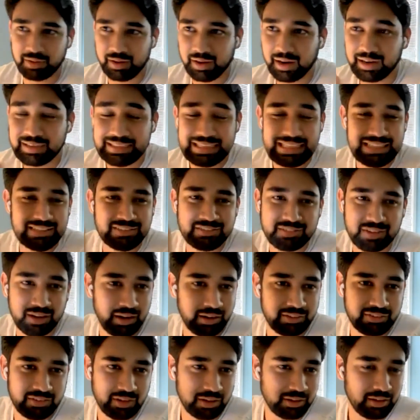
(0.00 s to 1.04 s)
At least
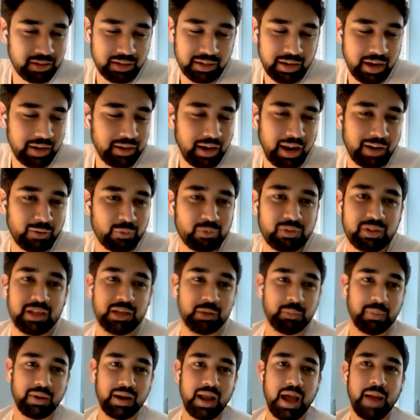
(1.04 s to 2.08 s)
external debt, I don't think
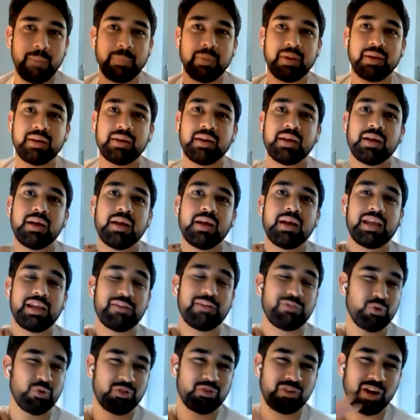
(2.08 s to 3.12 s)
it will happen.
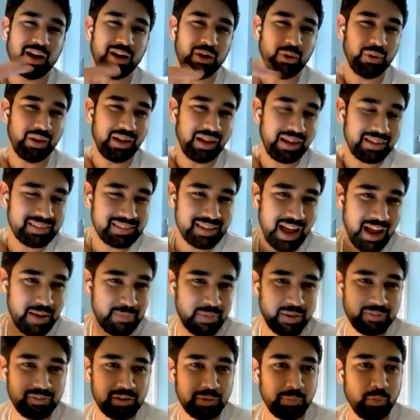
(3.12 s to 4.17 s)
If you start looking at the
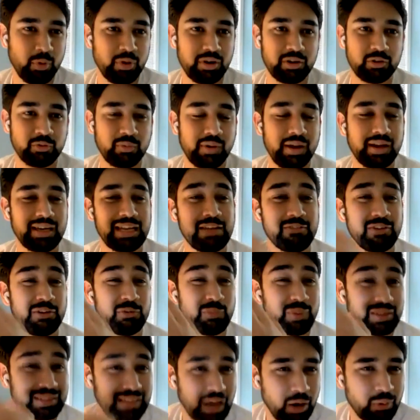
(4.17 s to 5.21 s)
IMF report as well,
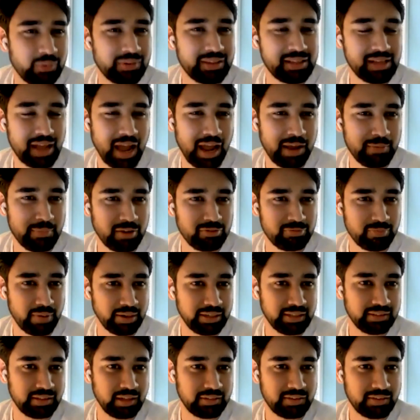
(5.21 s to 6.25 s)
even without the IMF
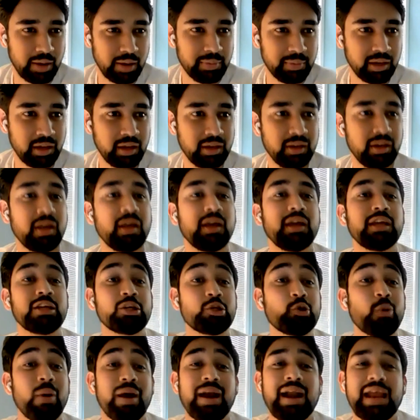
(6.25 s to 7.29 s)
money that's coming in,
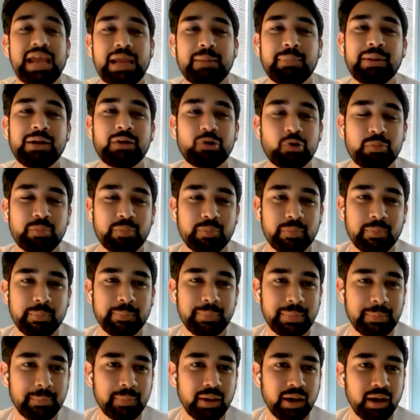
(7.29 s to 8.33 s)
you are able to
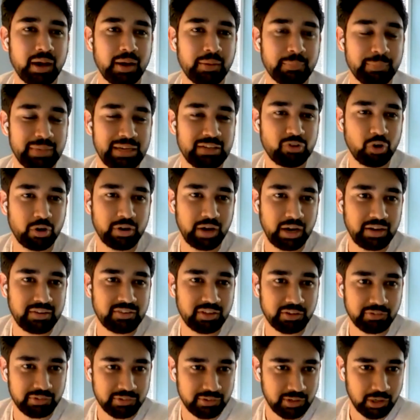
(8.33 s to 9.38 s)
meet your debt
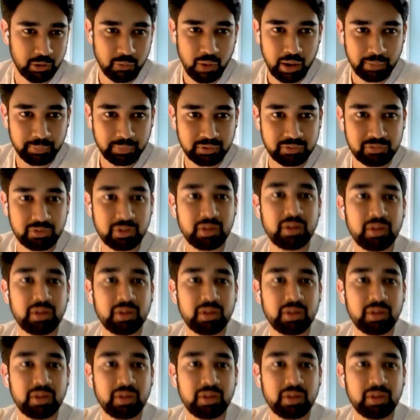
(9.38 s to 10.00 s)
service requirements.